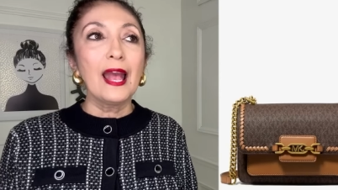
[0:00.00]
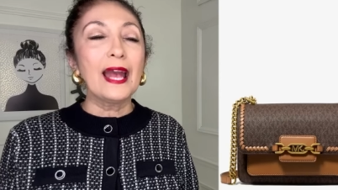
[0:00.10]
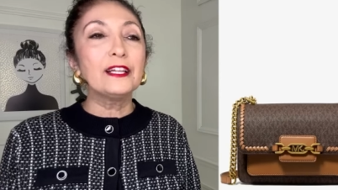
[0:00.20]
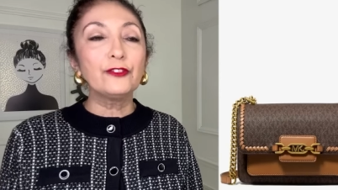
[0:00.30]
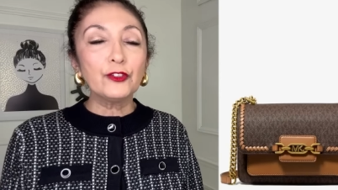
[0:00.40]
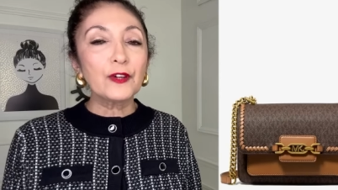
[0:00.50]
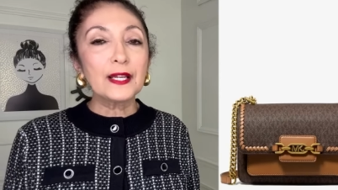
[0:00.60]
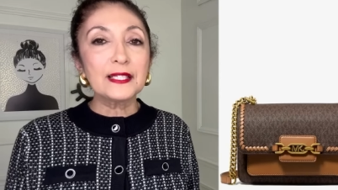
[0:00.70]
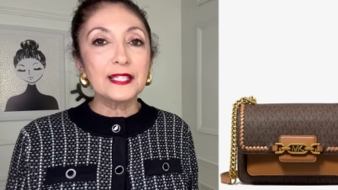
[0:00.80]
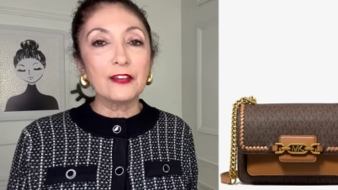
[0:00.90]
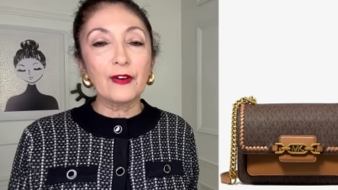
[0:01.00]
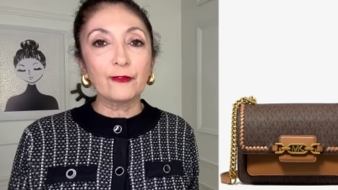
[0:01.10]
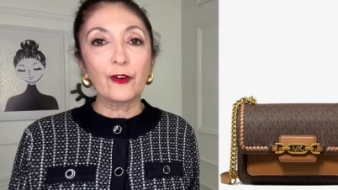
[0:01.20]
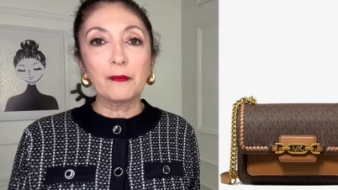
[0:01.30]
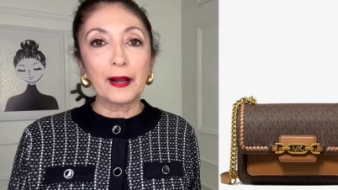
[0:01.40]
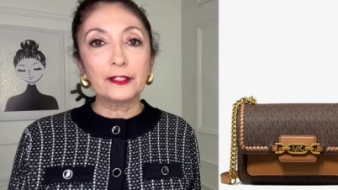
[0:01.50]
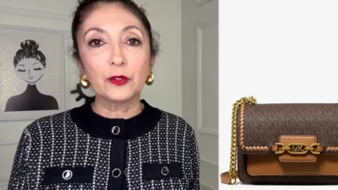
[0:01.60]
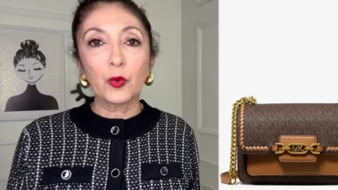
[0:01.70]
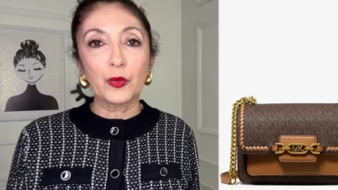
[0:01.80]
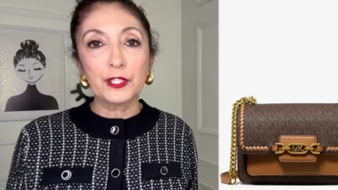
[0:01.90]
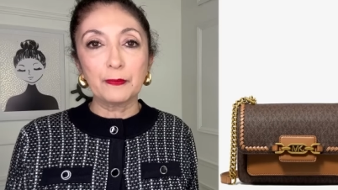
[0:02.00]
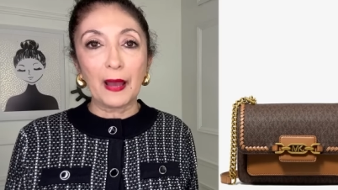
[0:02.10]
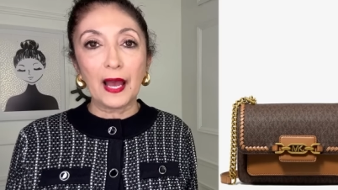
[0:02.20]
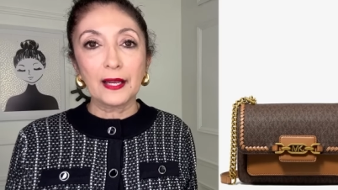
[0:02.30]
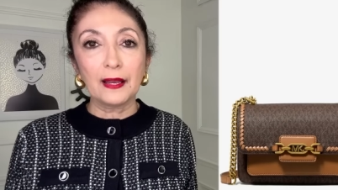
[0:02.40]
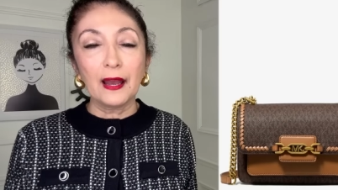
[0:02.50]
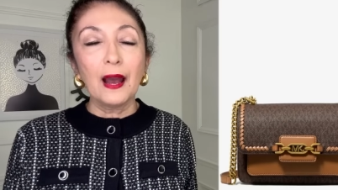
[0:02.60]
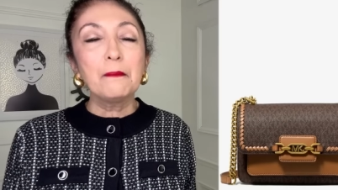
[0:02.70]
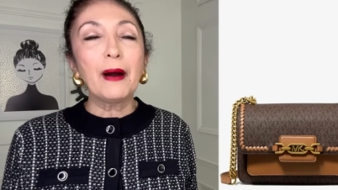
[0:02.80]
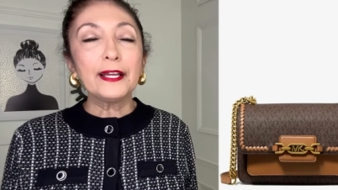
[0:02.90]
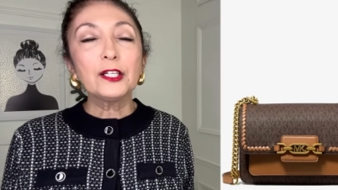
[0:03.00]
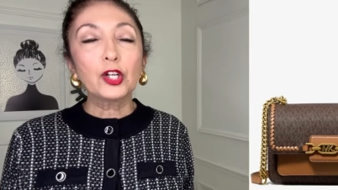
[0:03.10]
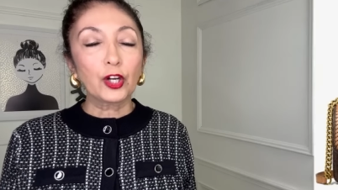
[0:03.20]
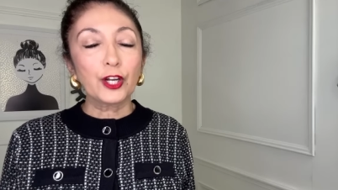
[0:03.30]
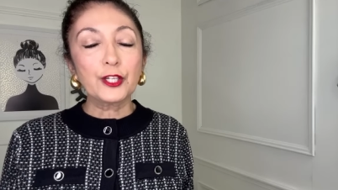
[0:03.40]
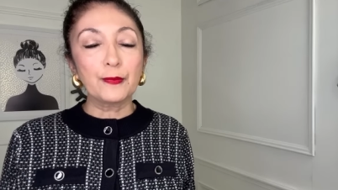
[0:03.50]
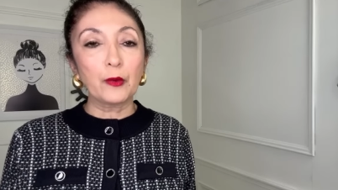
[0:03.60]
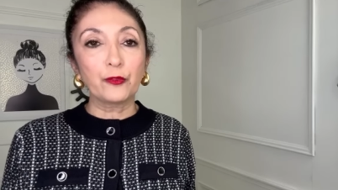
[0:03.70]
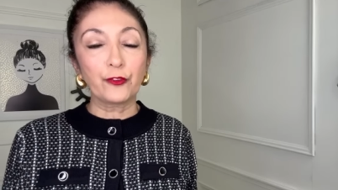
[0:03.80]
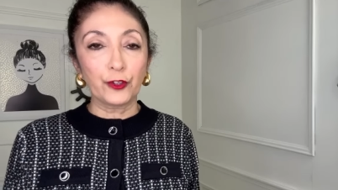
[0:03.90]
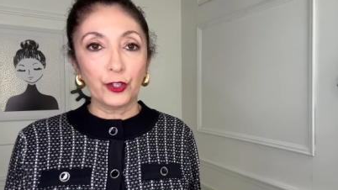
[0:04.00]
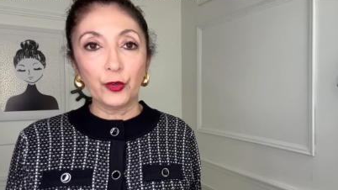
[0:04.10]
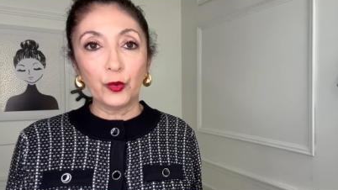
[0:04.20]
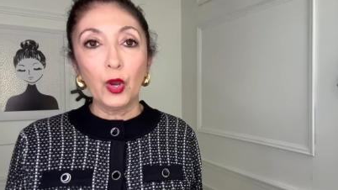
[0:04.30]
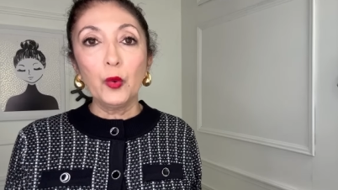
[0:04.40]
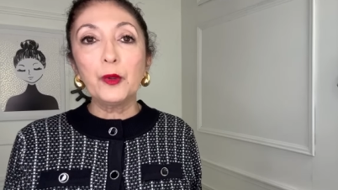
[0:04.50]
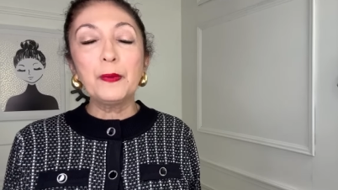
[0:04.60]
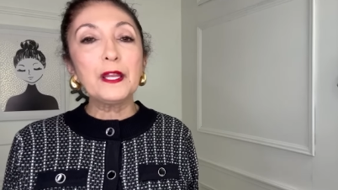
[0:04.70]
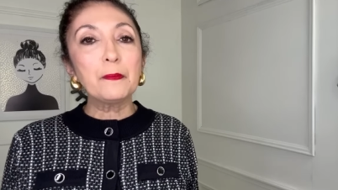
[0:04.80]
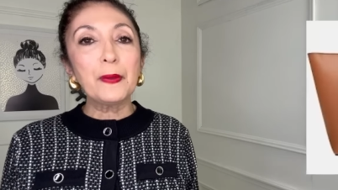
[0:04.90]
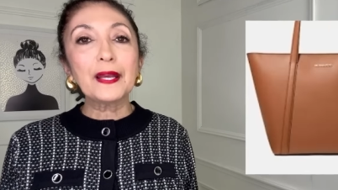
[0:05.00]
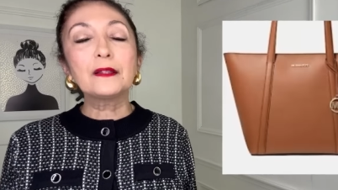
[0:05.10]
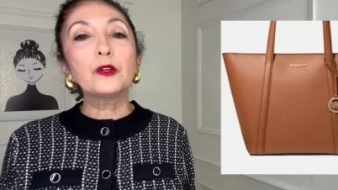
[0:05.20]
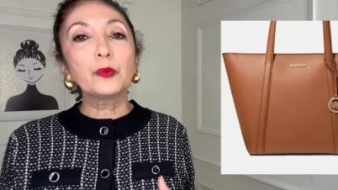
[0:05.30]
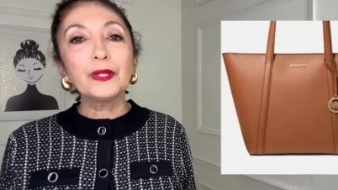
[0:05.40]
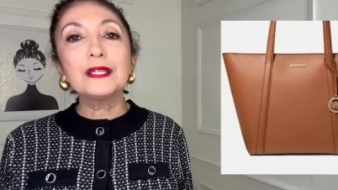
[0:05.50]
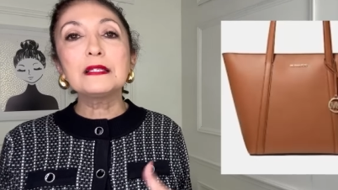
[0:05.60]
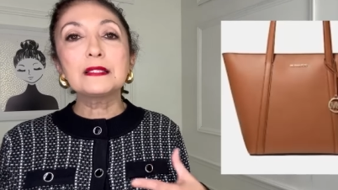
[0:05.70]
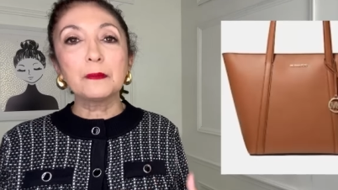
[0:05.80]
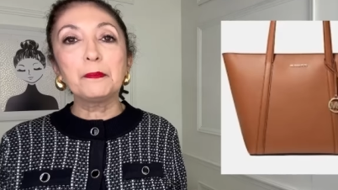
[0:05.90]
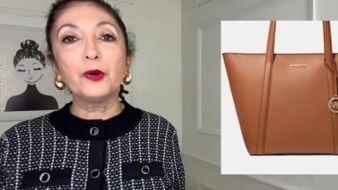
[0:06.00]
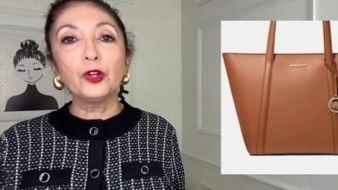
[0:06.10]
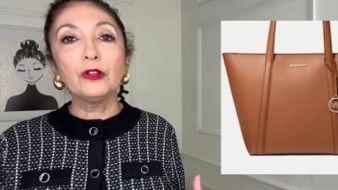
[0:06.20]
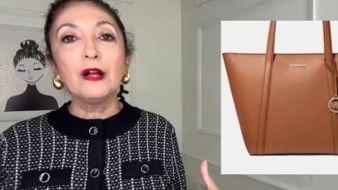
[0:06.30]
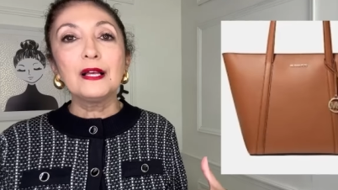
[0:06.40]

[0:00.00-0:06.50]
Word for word: And if you've got to save up for a Michael Kors bag, my encouragement for you would be to pick the really simple,